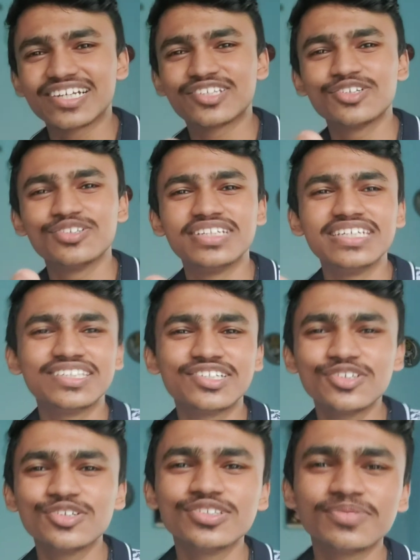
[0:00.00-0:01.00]
these
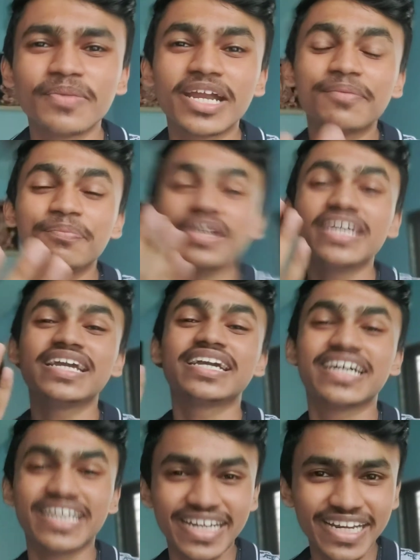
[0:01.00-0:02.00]
shows made me
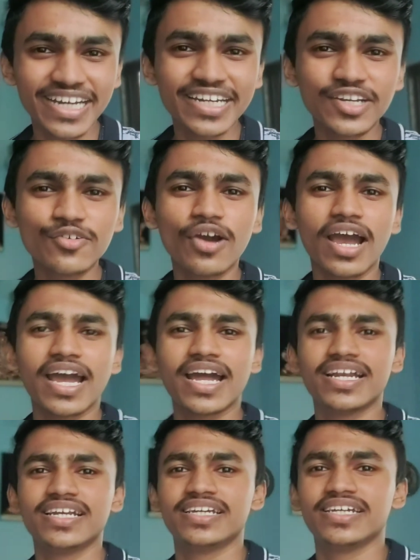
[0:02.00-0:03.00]
creative
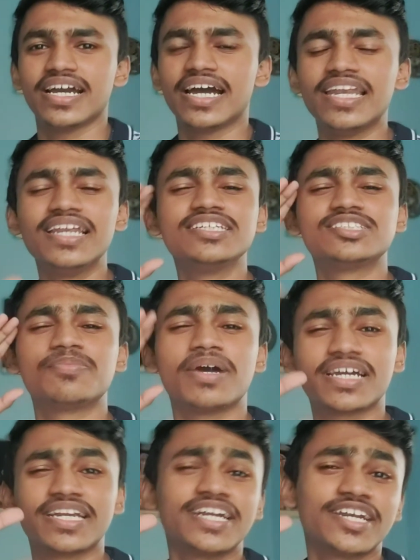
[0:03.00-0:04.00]
and unleashed my
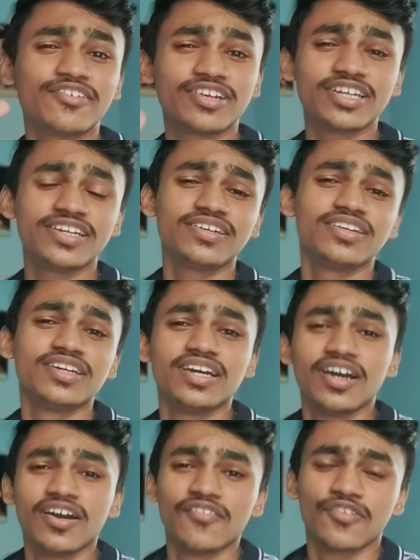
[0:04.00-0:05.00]
creativity
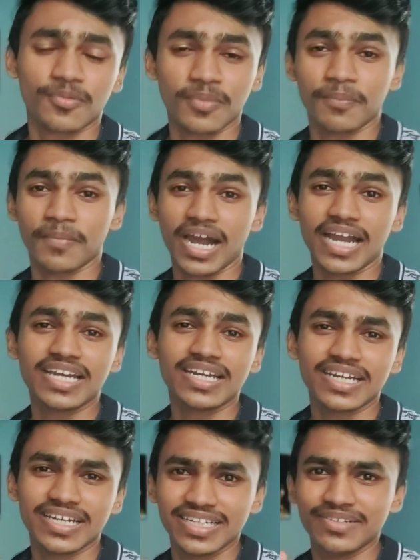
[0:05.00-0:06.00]
from my mind
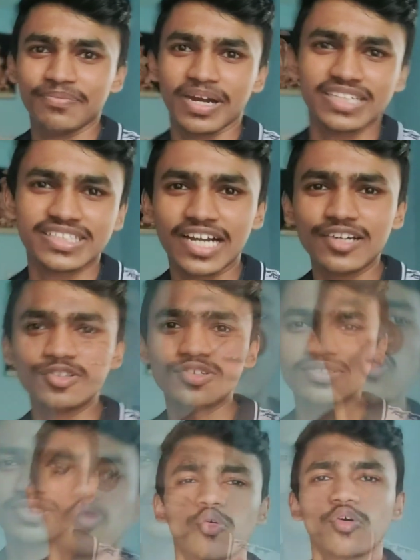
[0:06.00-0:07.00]
in my childhood.
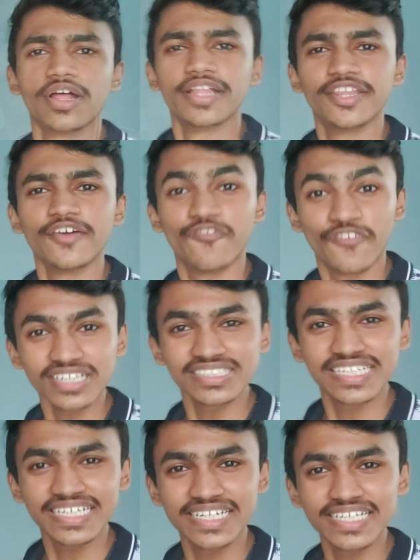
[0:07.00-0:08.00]
So first
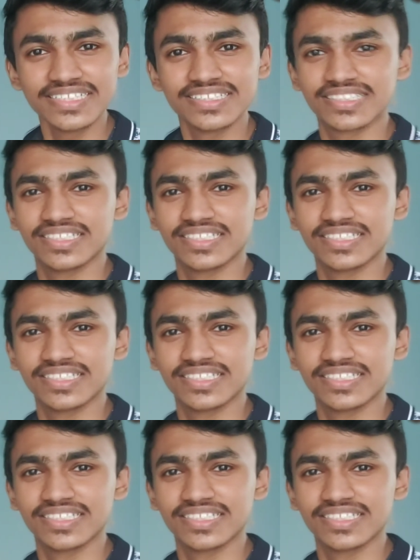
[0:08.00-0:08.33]
thing is